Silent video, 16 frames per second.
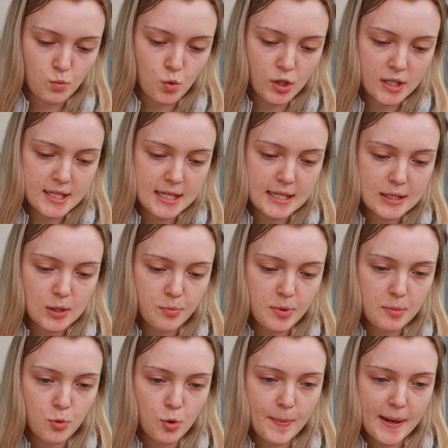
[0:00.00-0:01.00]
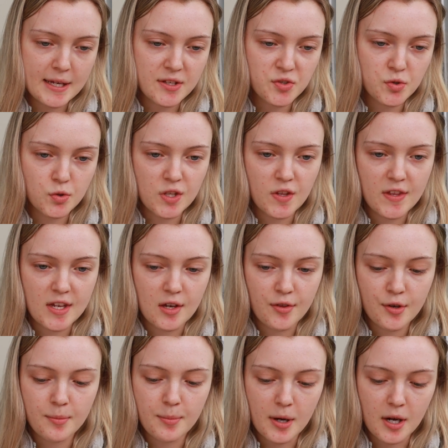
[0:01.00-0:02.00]
One is a little bit more pastel than the
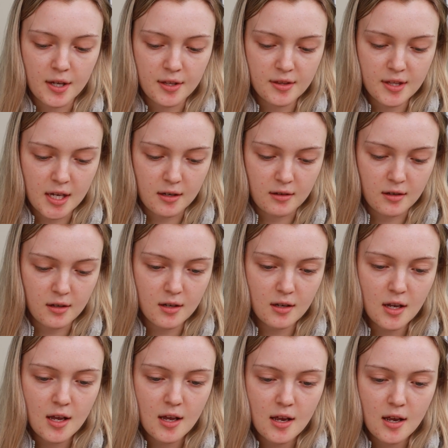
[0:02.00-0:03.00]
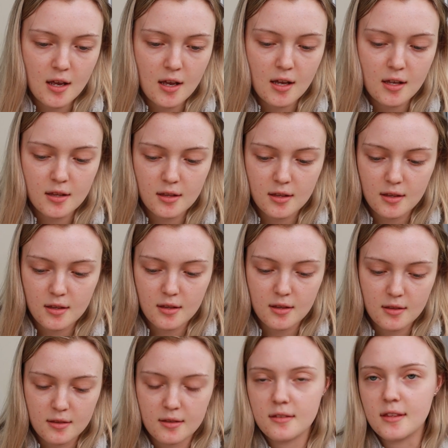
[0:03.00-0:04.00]
other, but I think
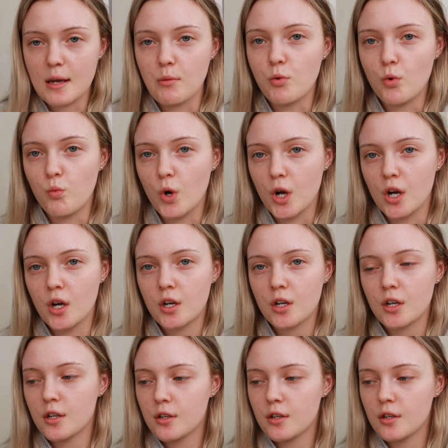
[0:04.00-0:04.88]
they will work.